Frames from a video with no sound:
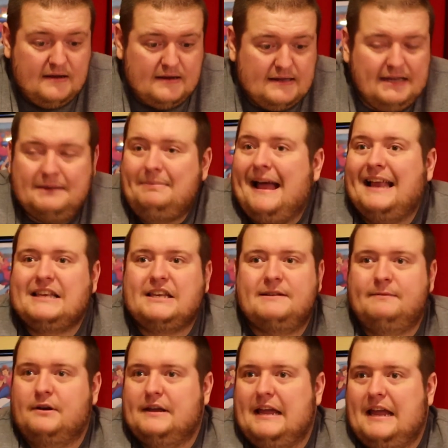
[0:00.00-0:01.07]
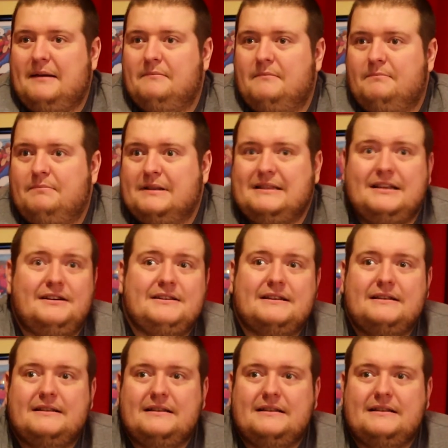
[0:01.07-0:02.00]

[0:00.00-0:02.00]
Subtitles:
Because it's a basketball game. But there's...